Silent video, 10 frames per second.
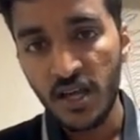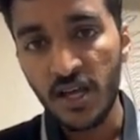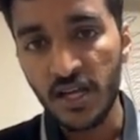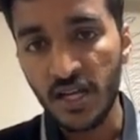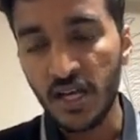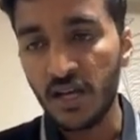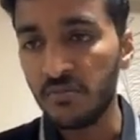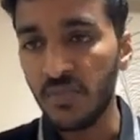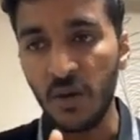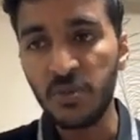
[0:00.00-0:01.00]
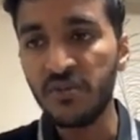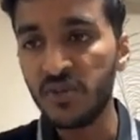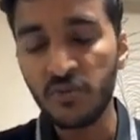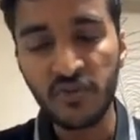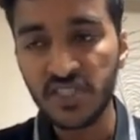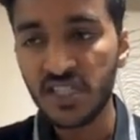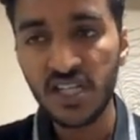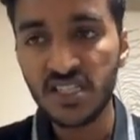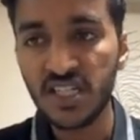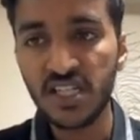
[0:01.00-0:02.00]
and apply for professional
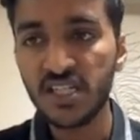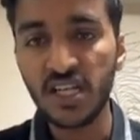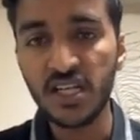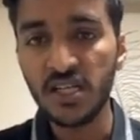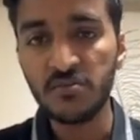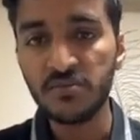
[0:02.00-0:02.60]
engineering,